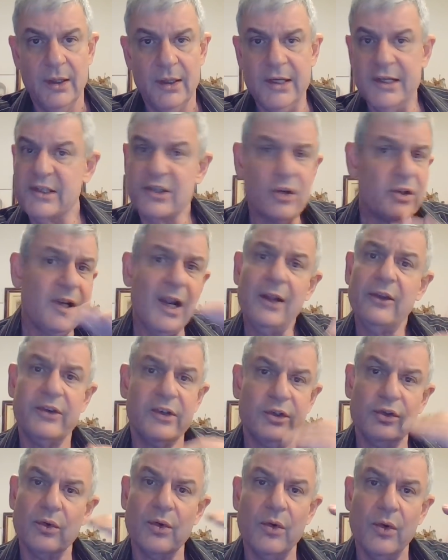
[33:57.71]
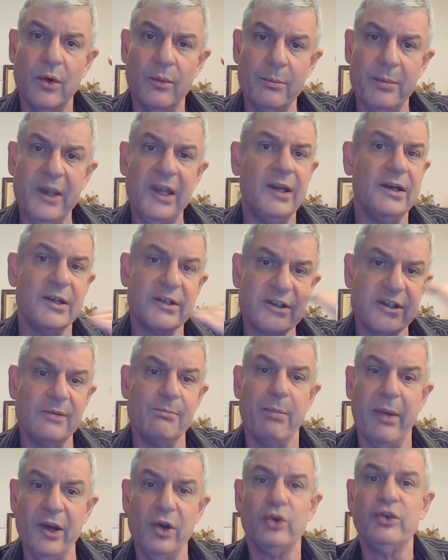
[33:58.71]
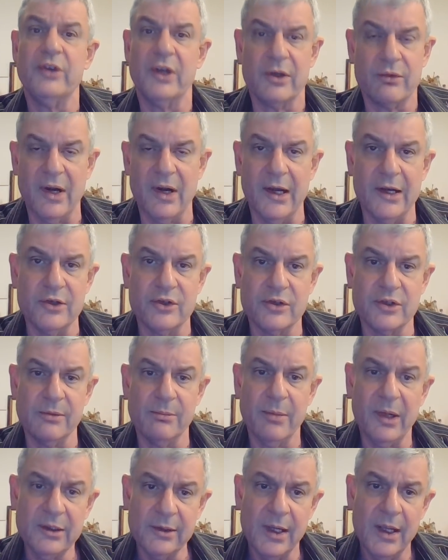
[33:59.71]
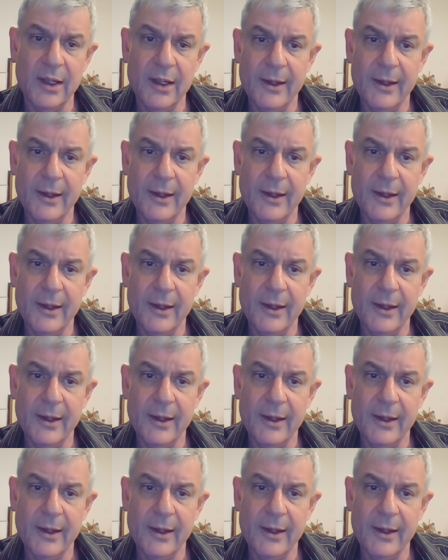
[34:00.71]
It's not healthy to be in a symbiotic relationship, but